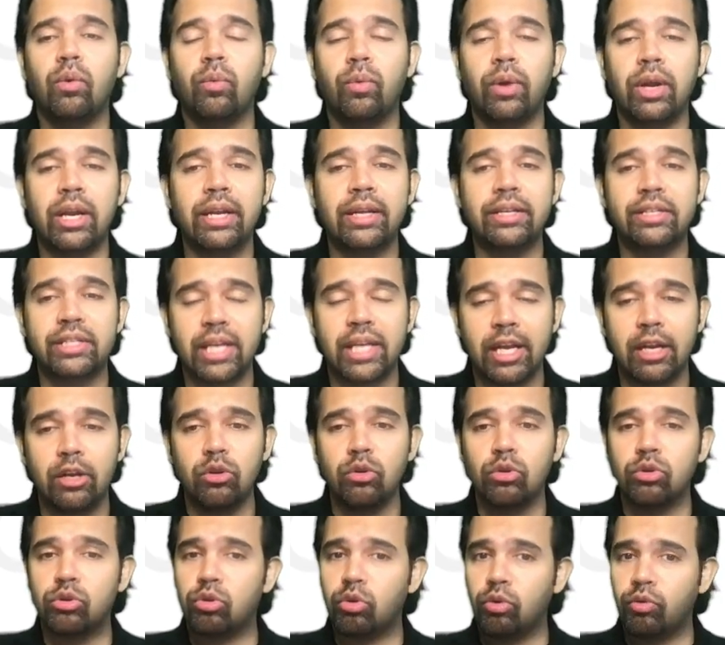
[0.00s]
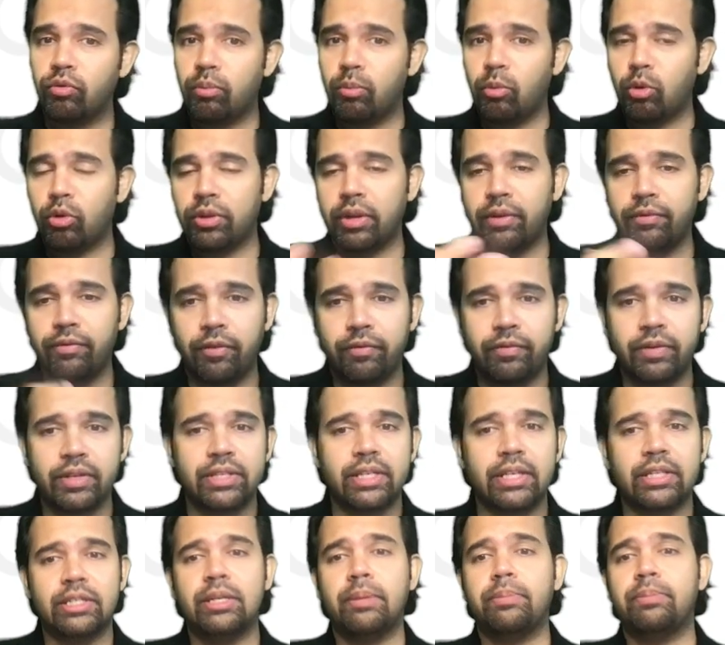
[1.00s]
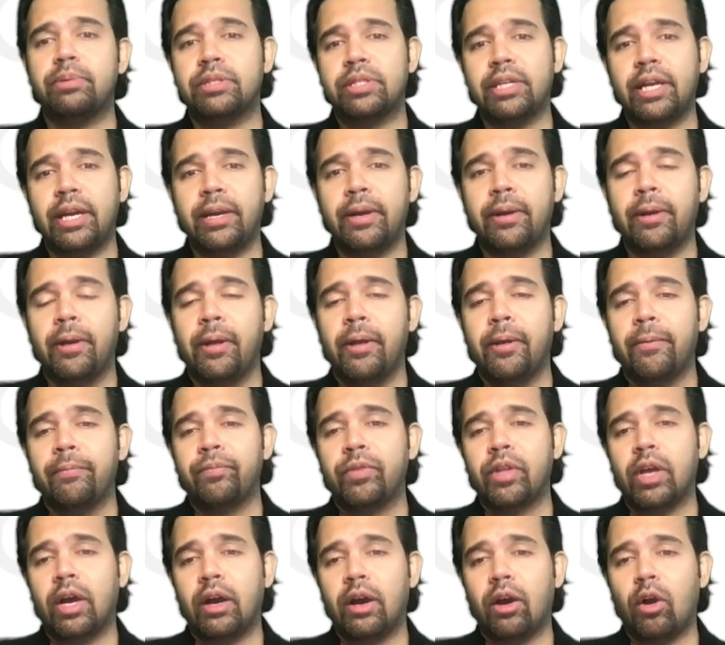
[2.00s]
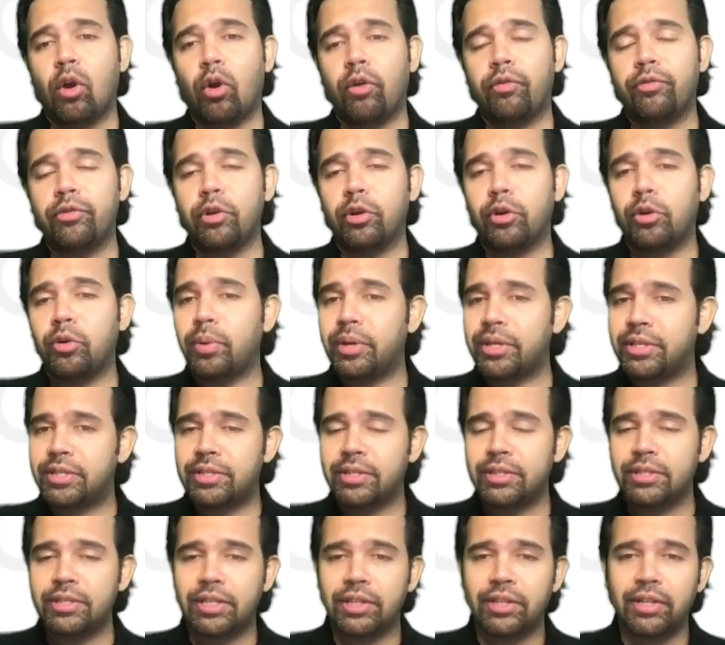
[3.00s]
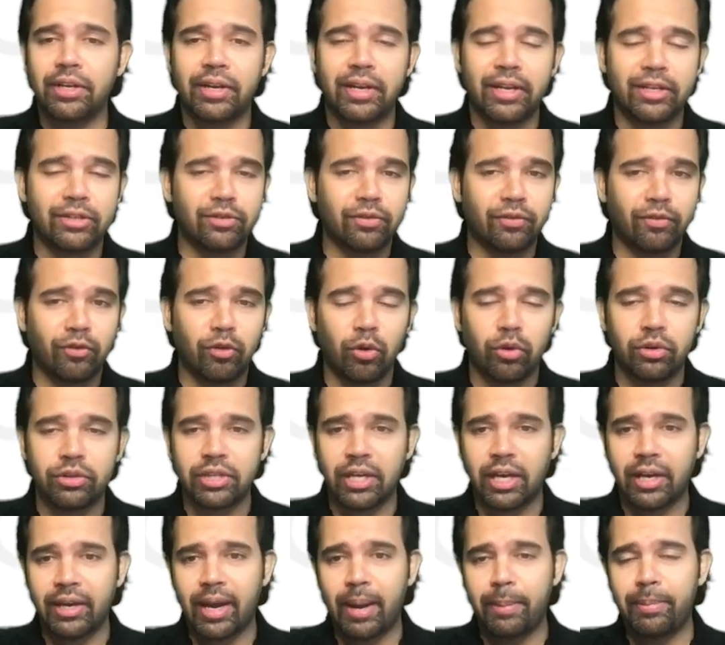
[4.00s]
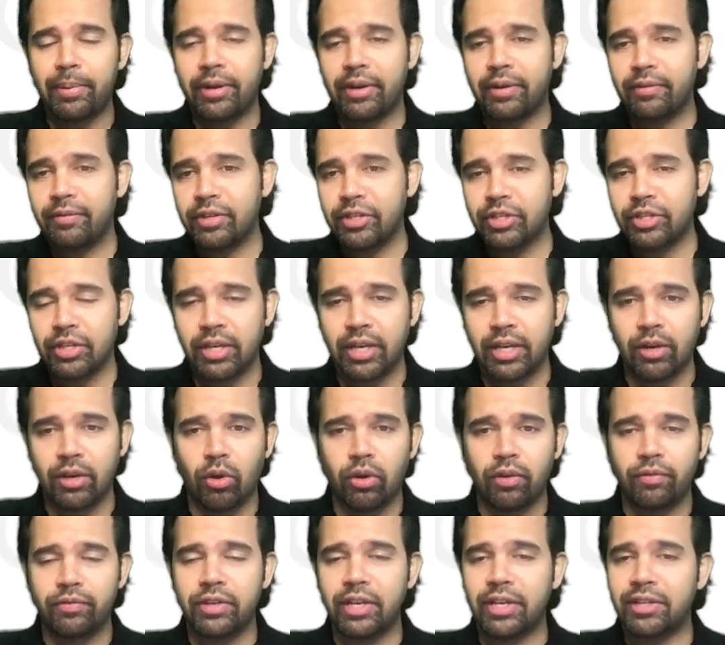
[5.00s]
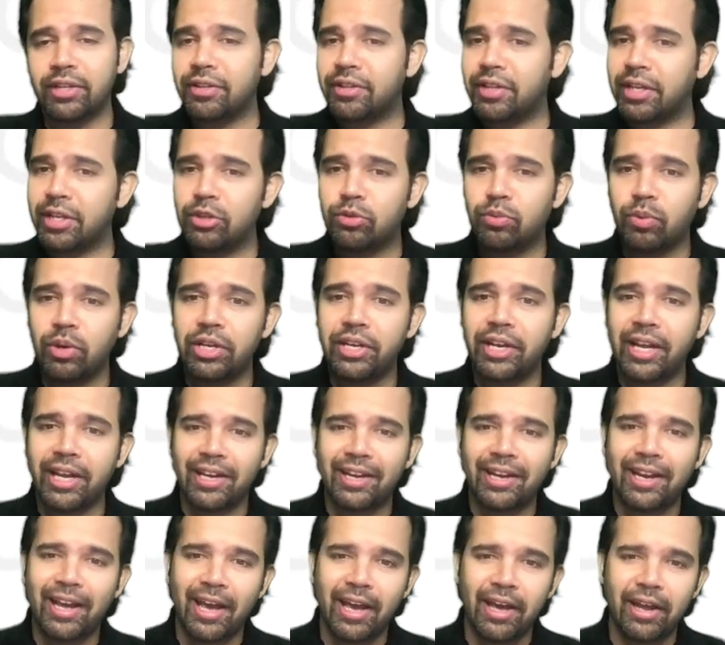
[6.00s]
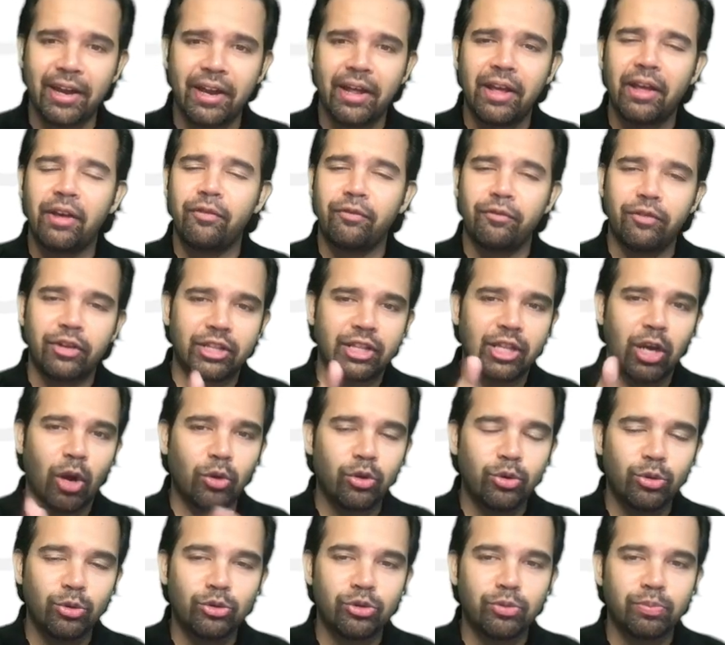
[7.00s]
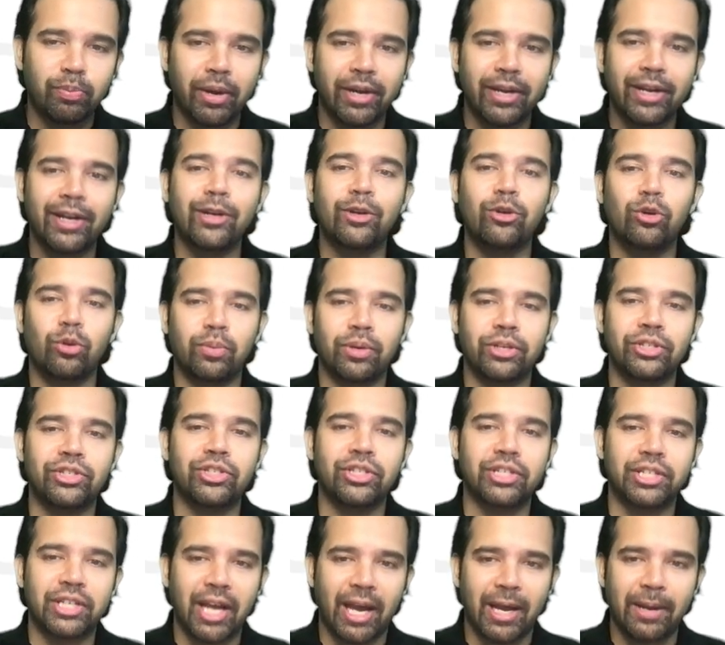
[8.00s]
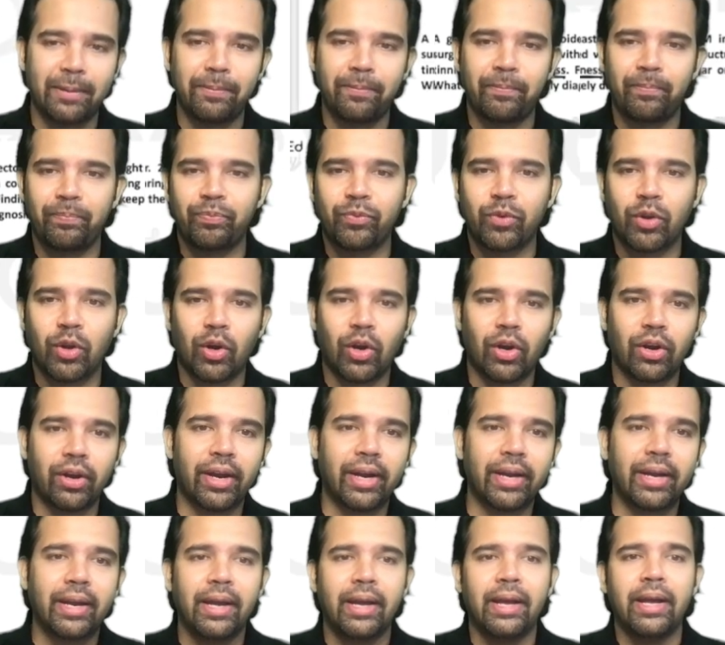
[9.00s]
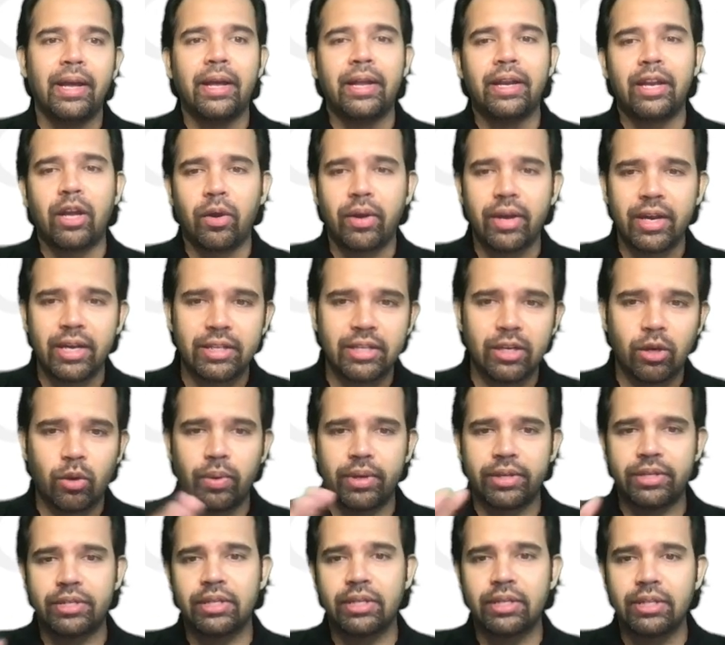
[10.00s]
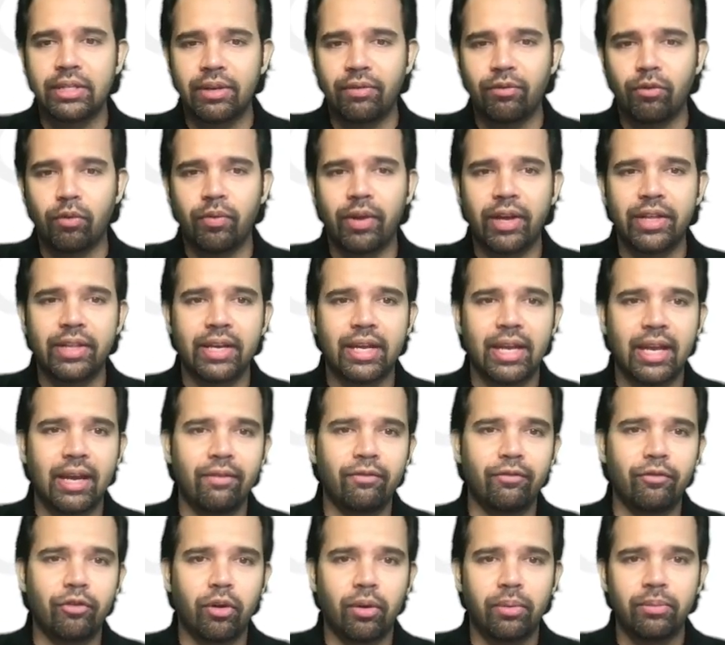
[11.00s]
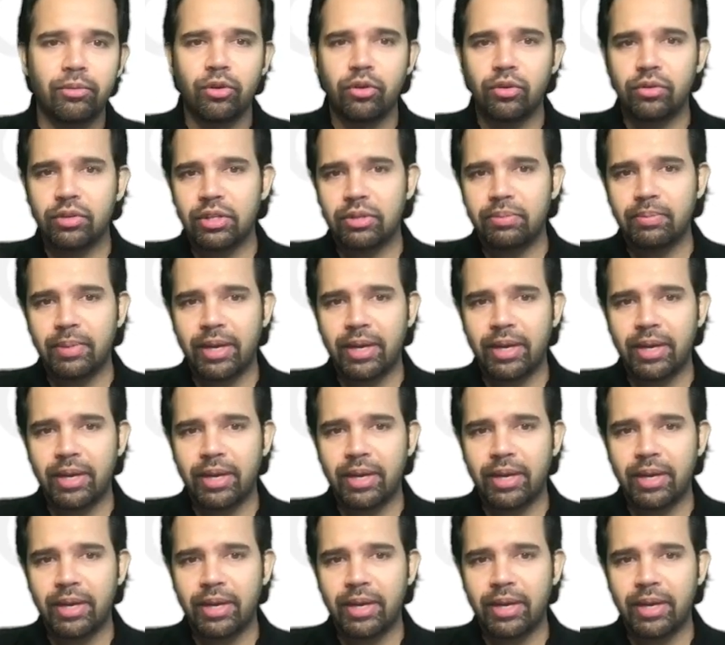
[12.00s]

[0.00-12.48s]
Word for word: will sail you through more than 50, 60% uh, of your questions. And the rest, of course, are rapid revision and all of the other things will take care without you spending too much time. All right. Now here are the questions and where they came from. You know, this